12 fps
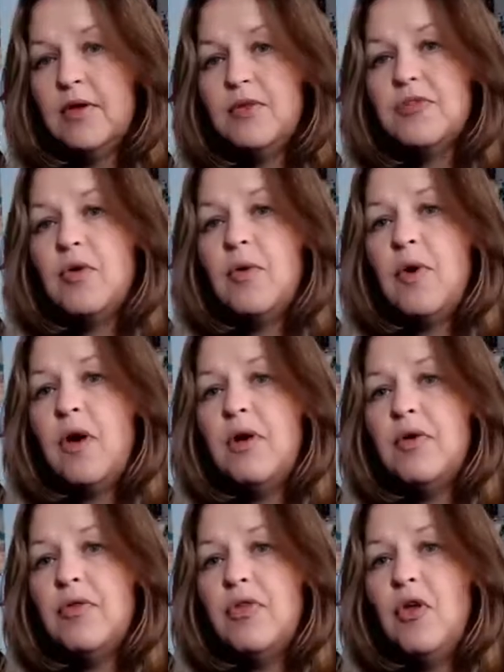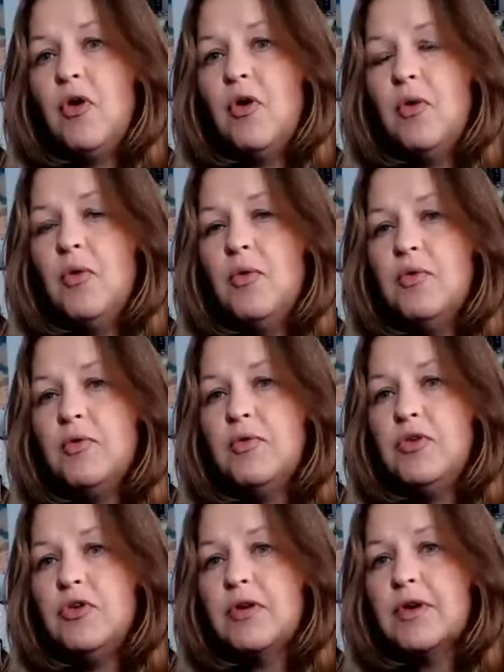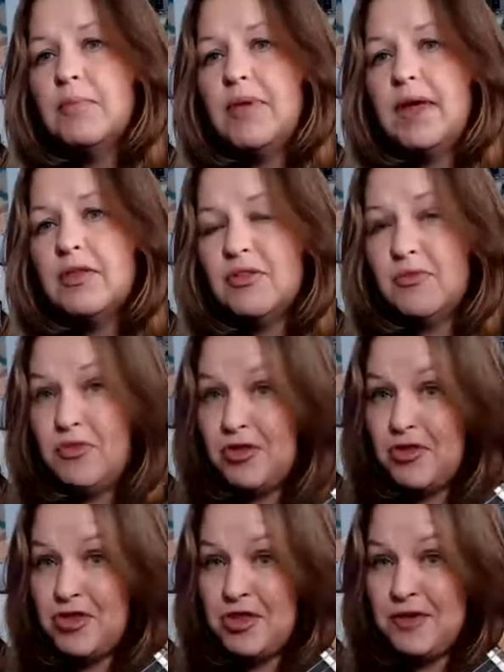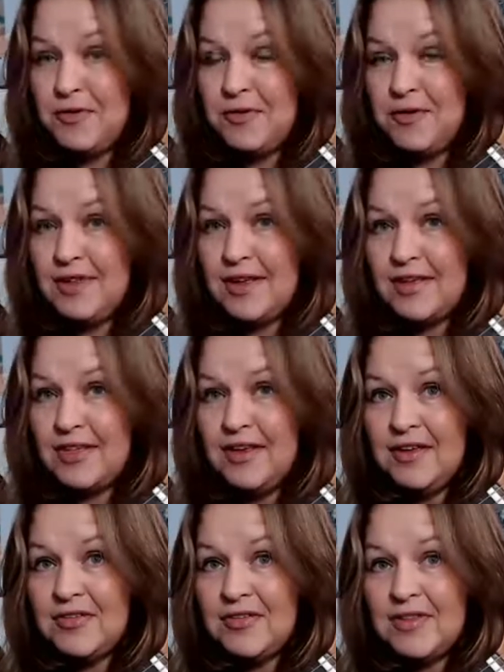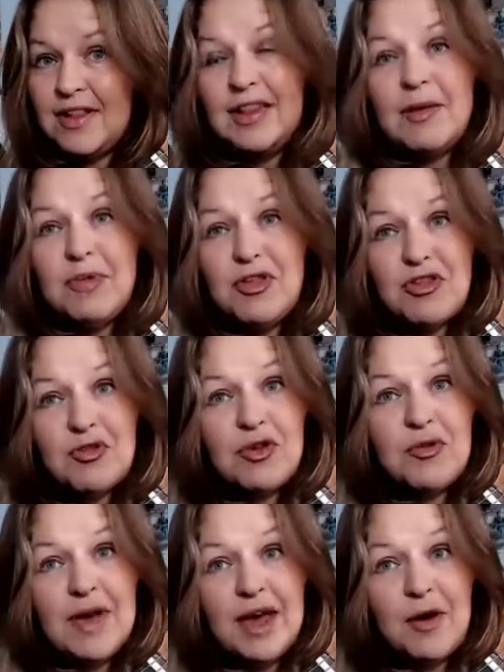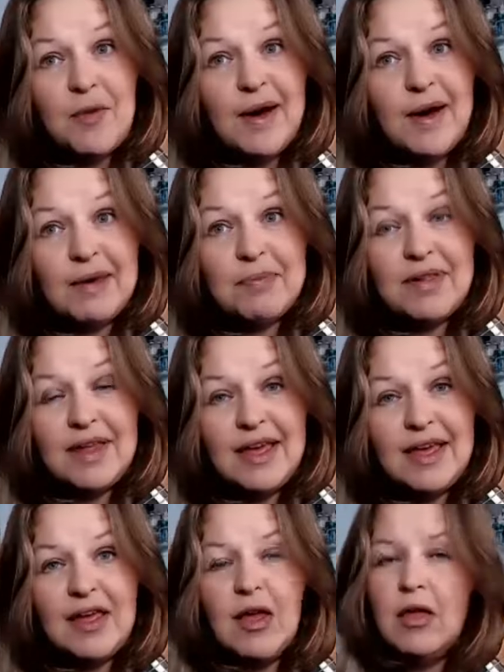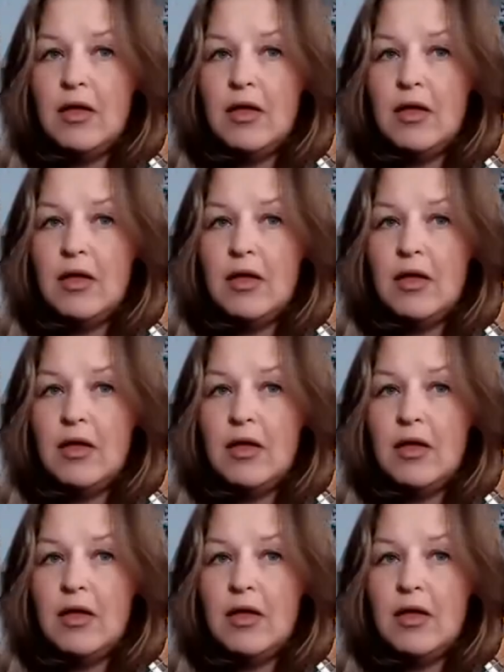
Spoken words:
So although you can make the full G chord like this, let me show you how I play